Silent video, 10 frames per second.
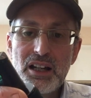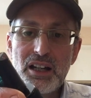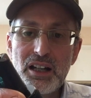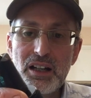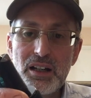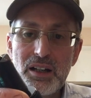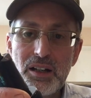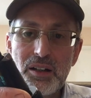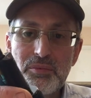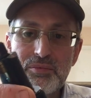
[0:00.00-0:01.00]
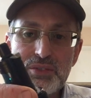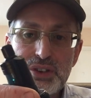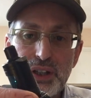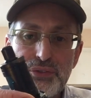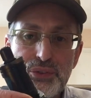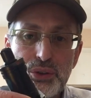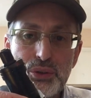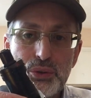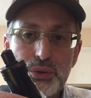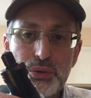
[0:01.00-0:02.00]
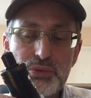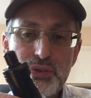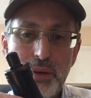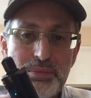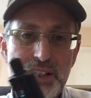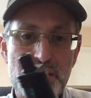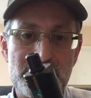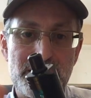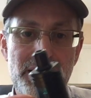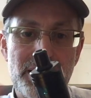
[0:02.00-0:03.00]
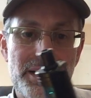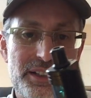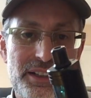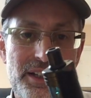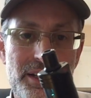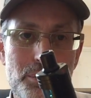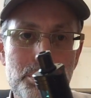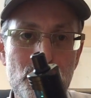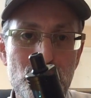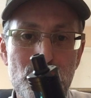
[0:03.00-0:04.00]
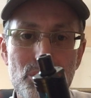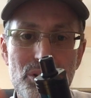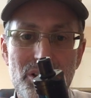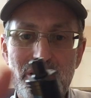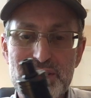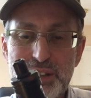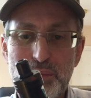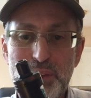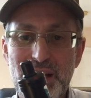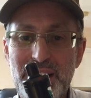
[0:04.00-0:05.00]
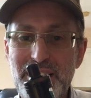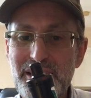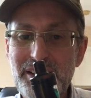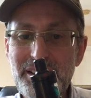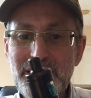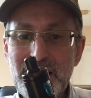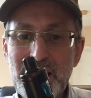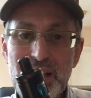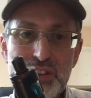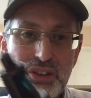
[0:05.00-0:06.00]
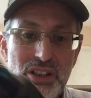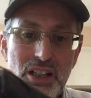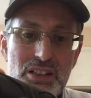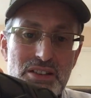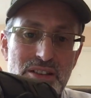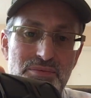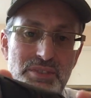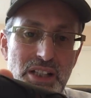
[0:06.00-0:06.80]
So if you drop this in a pool or somewhere, it should last.